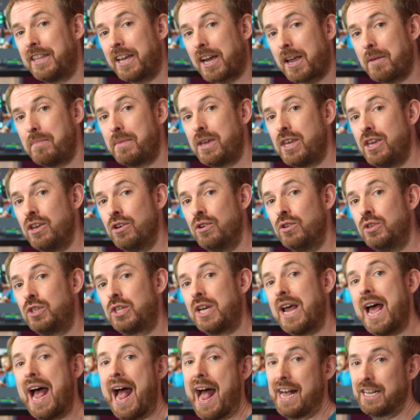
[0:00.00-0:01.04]
that can be
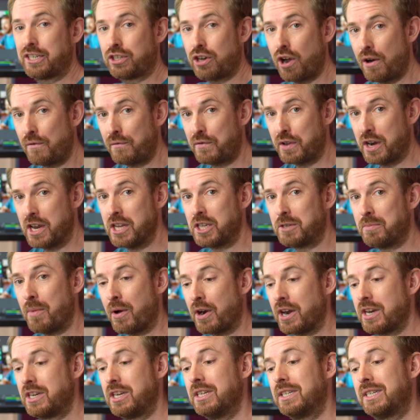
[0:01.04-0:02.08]
used as confidence
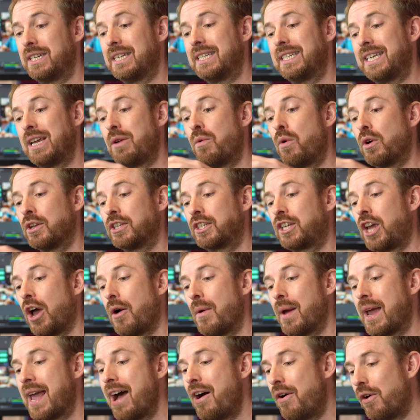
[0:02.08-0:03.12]
monitors to see what's
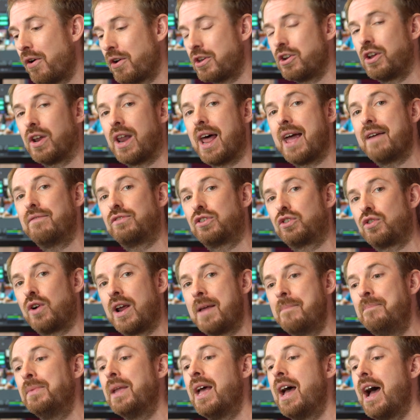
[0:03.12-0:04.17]
going out on your live
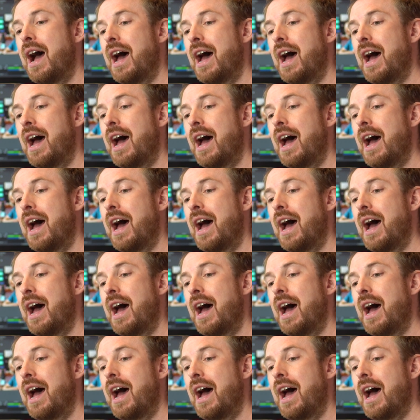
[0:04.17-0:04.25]
stream